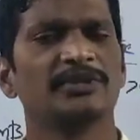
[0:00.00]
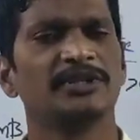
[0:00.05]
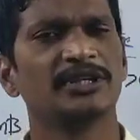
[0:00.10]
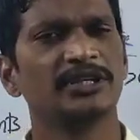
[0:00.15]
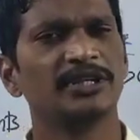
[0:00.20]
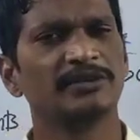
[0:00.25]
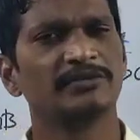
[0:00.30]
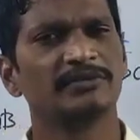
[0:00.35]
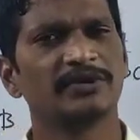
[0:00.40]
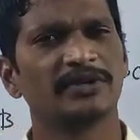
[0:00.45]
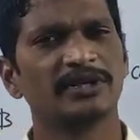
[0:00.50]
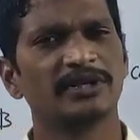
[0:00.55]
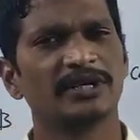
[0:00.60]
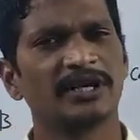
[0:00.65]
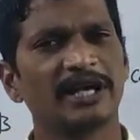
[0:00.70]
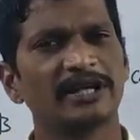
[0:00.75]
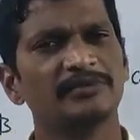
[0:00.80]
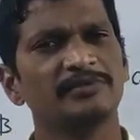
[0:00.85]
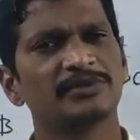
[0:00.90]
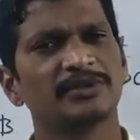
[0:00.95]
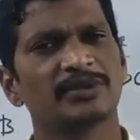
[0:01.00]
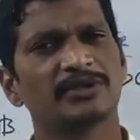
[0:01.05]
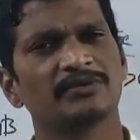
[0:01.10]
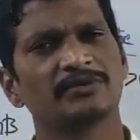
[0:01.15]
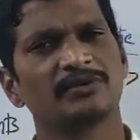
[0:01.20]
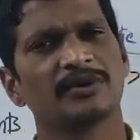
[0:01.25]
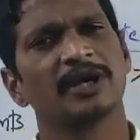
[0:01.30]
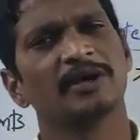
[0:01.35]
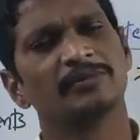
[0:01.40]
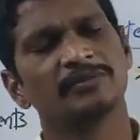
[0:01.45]
within different types
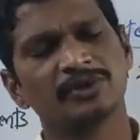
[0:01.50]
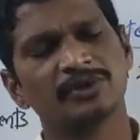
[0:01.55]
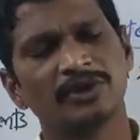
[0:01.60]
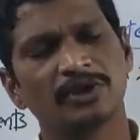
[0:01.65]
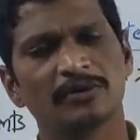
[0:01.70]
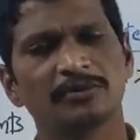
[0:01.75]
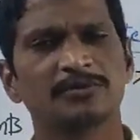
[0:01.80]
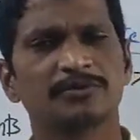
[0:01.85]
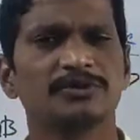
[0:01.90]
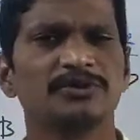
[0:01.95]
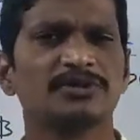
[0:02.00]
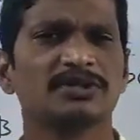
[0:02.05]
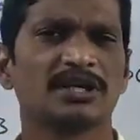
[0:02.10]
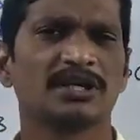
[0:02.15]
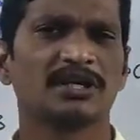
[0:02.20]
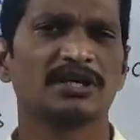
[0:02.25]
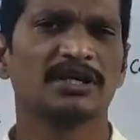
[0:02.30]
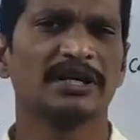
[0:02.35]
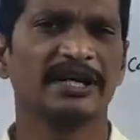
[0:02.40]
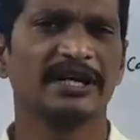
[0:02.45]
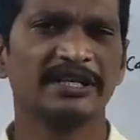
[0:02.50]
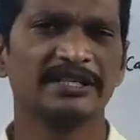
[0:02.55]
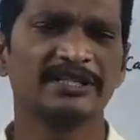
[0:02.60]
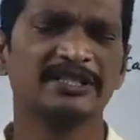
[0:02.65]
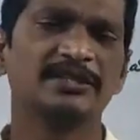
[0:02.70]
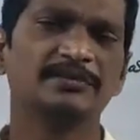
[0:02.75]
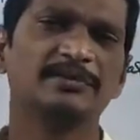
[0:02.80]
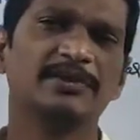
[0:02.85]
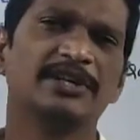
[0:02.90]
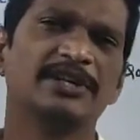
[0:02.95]
of absorptions are
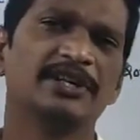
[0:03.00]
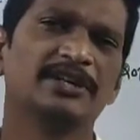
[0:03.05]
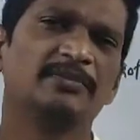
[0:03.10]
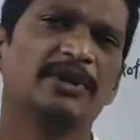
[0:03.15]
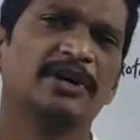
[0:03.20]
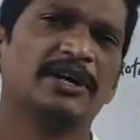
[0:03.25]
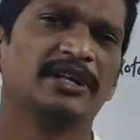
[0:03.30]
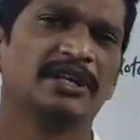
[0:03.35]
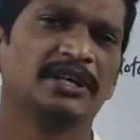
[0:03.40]
exhibited